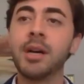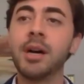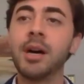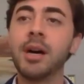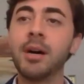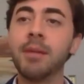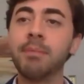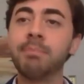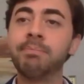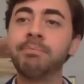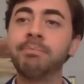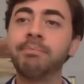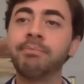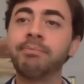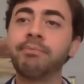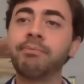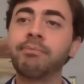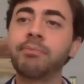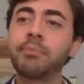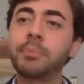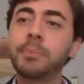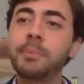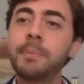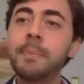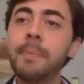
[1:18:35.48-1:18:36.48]
Um,
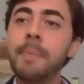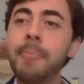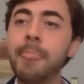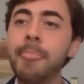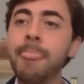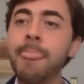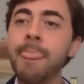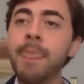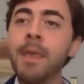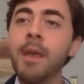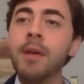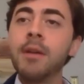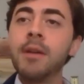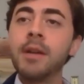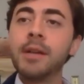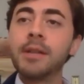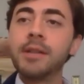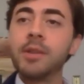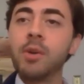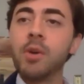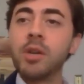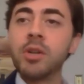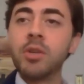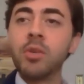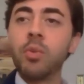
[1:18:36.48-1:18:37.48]
next
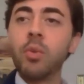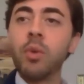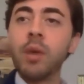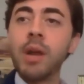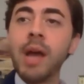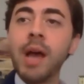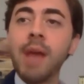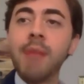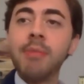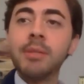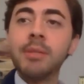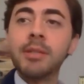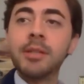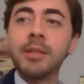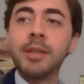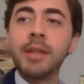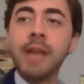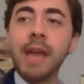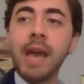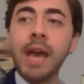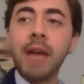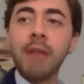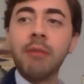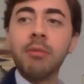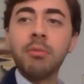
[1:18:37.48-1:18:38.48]
question, what happens to
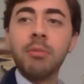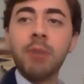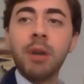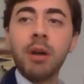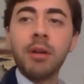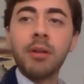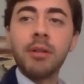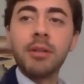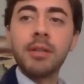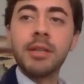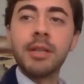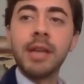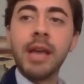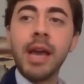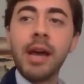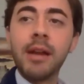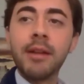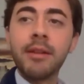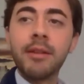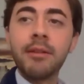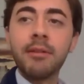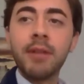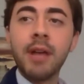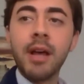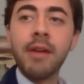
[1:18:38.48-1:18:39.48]
the animal models at the end
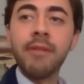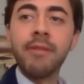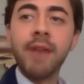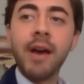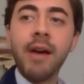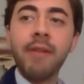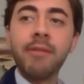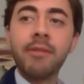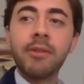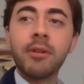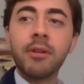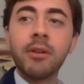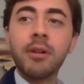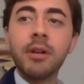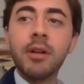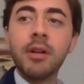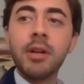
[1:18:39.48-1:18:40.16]
of their life after